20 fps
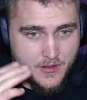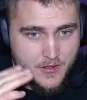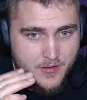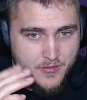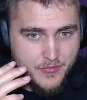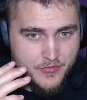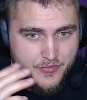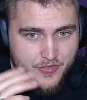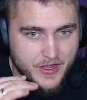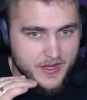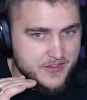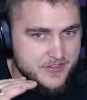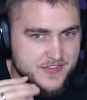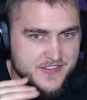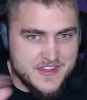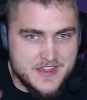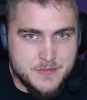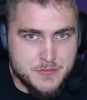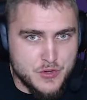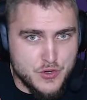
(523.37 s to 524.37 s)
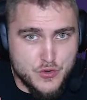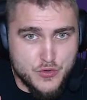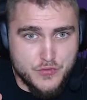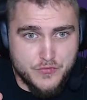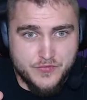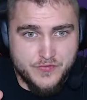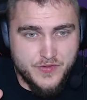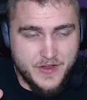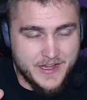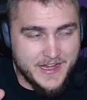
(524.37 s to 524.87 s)
like the
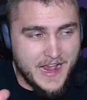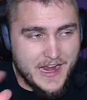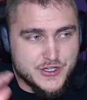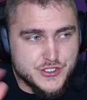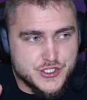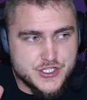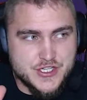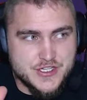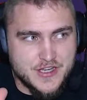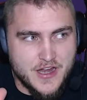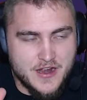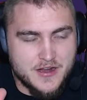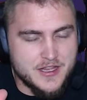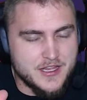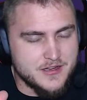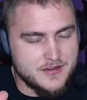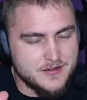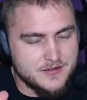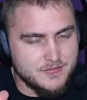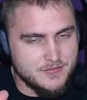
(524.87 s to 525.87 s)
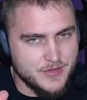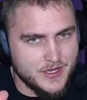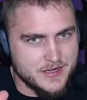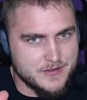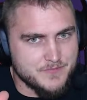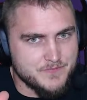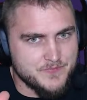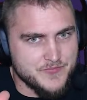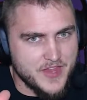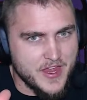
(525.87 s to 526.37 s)
move. It actually did not like
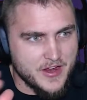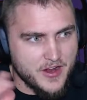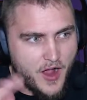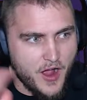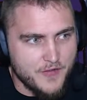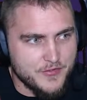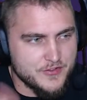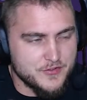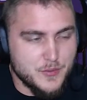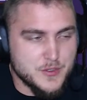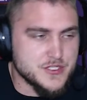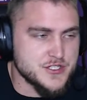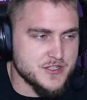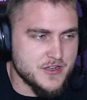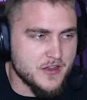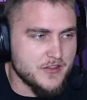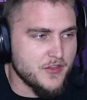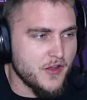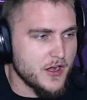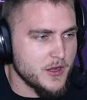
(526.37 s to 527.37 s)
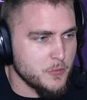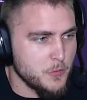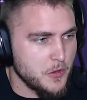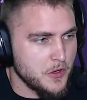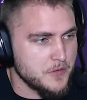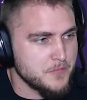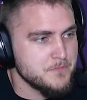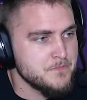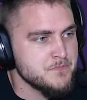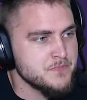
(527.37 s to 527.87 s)
take off as much as I thought it
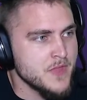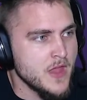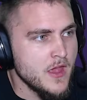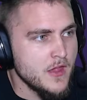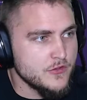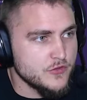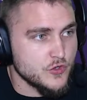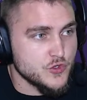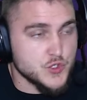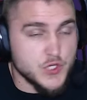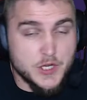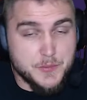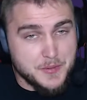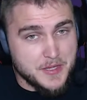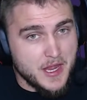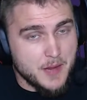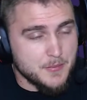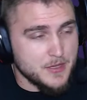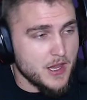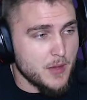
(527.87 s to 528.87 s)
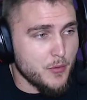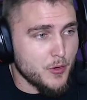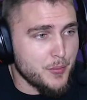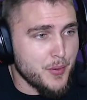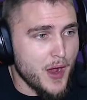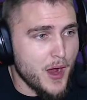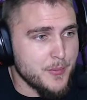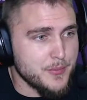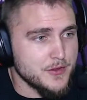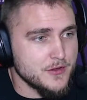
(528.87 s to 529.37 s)
would. So Trick became a lot more
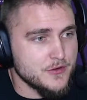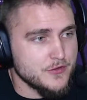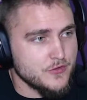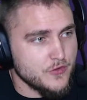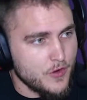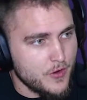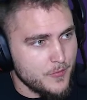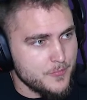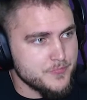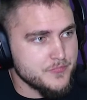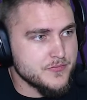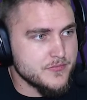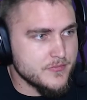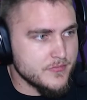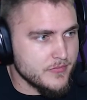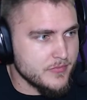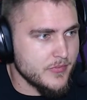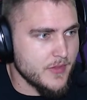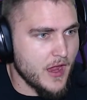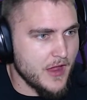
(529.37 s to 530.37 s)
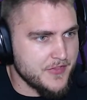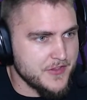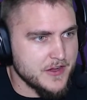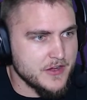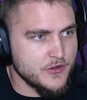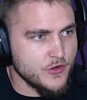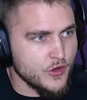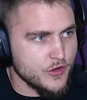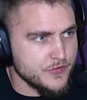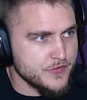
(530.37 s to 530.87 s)
popular, so I think a
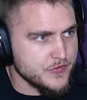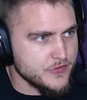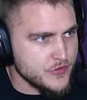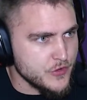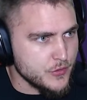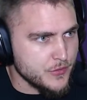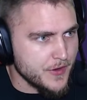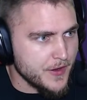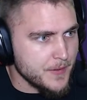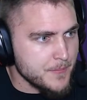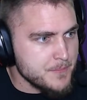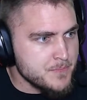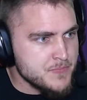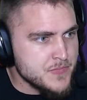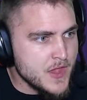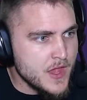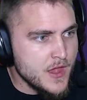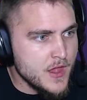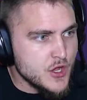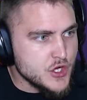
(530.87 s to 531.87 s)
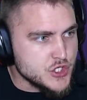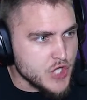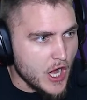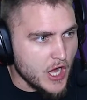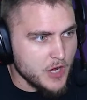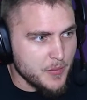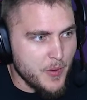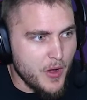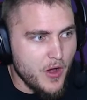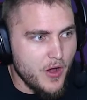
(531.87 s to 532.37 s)
nerf is due there.
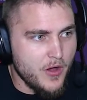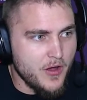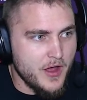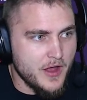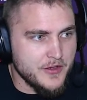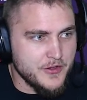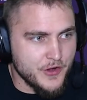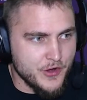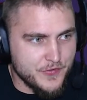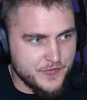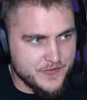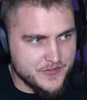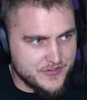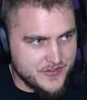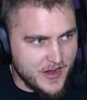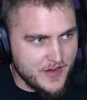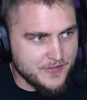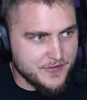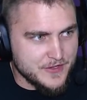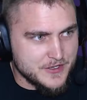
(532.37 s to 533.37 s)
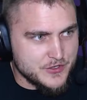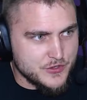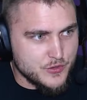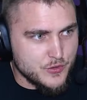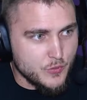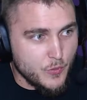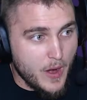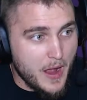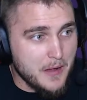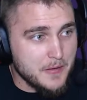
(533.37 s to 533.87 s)
Shadow Ball, a nerf is definitely due.
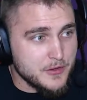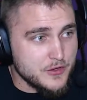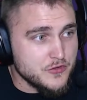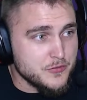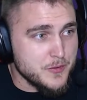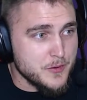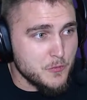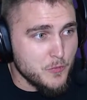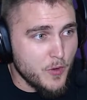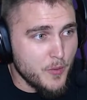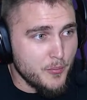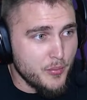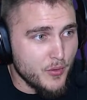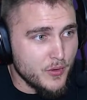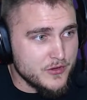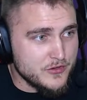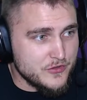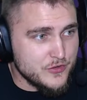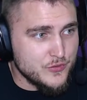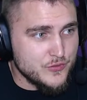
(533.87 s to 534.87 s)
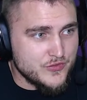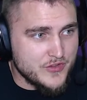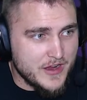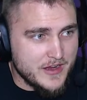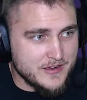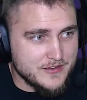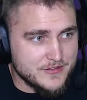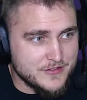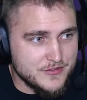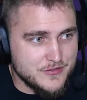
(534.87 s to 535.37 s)
Wow, it used to be 1.2
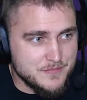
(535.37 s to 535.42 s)
seconds.